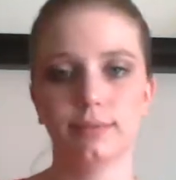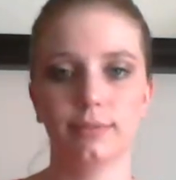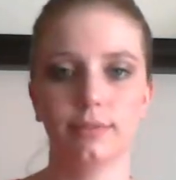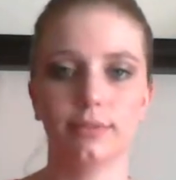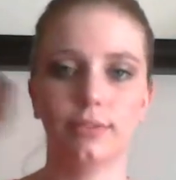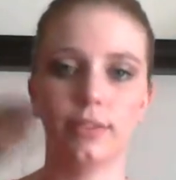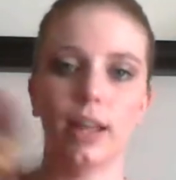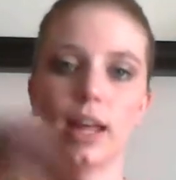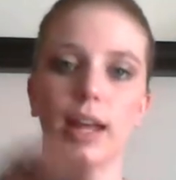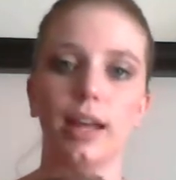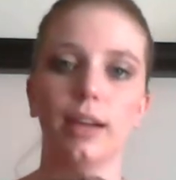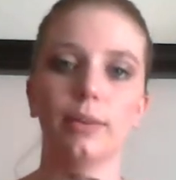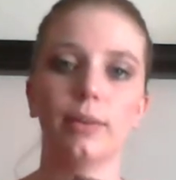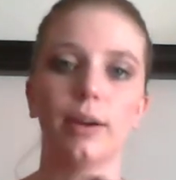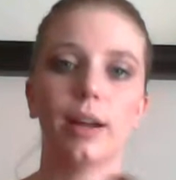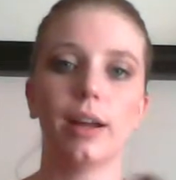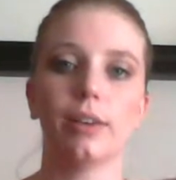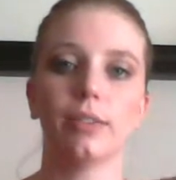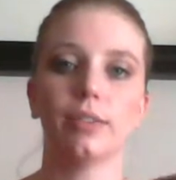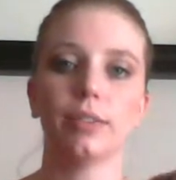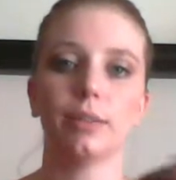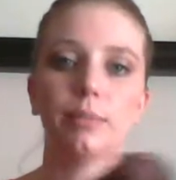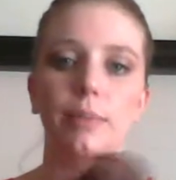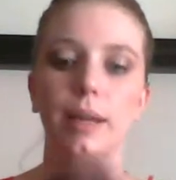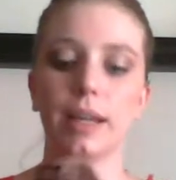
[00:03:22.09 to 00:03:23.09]
fly
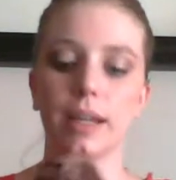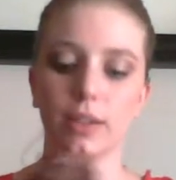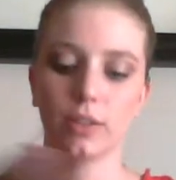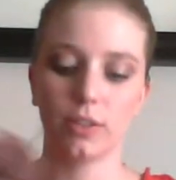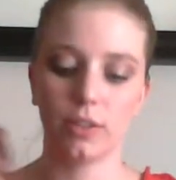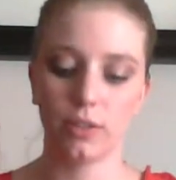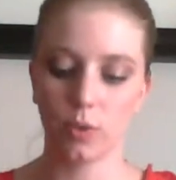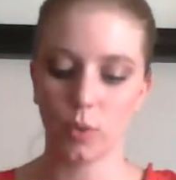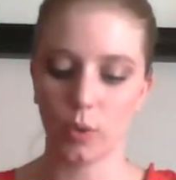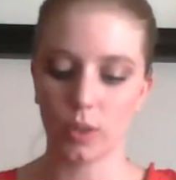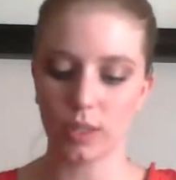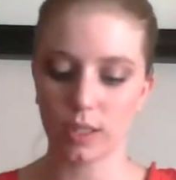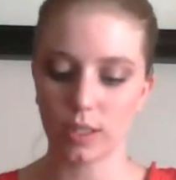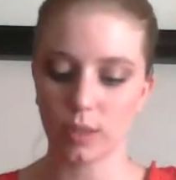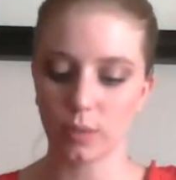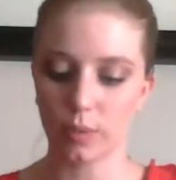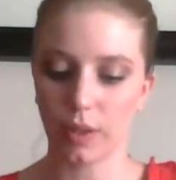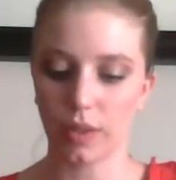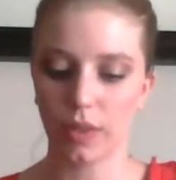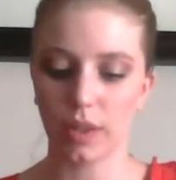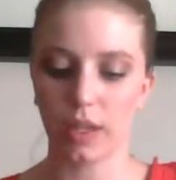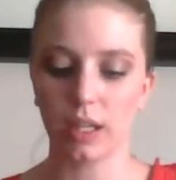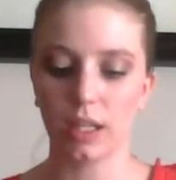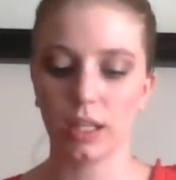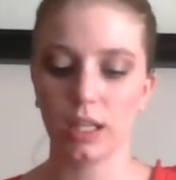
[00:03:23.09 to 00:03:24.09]
around and make noises
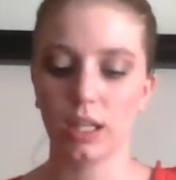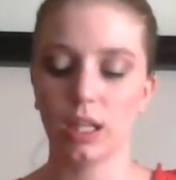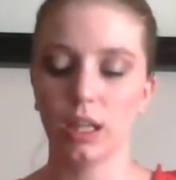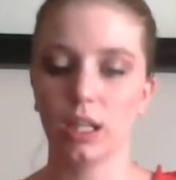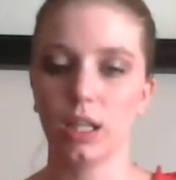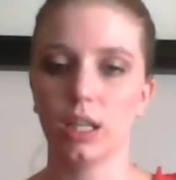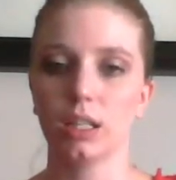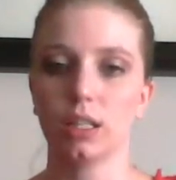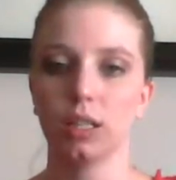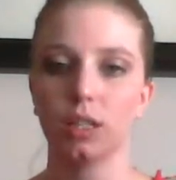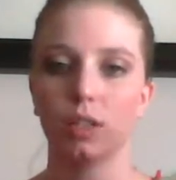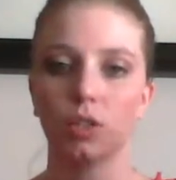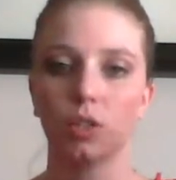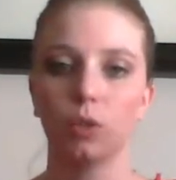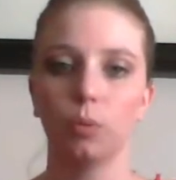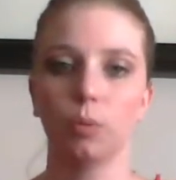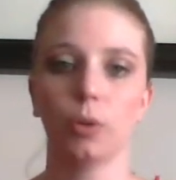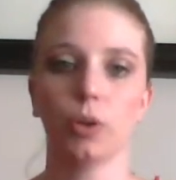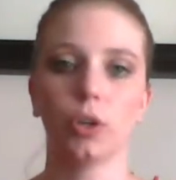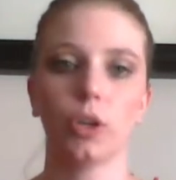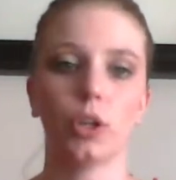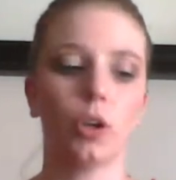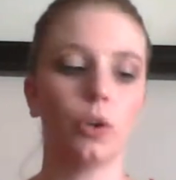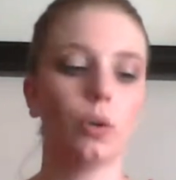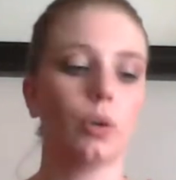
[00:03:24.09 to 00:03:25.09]
with it, and he thinks it's
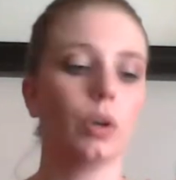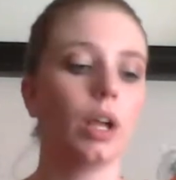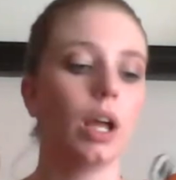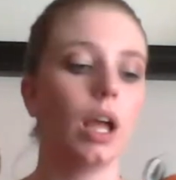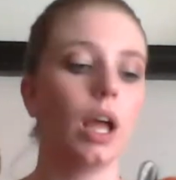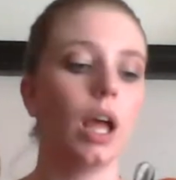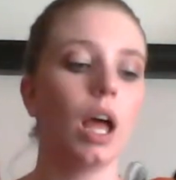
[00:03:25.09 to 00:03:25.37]
super cute.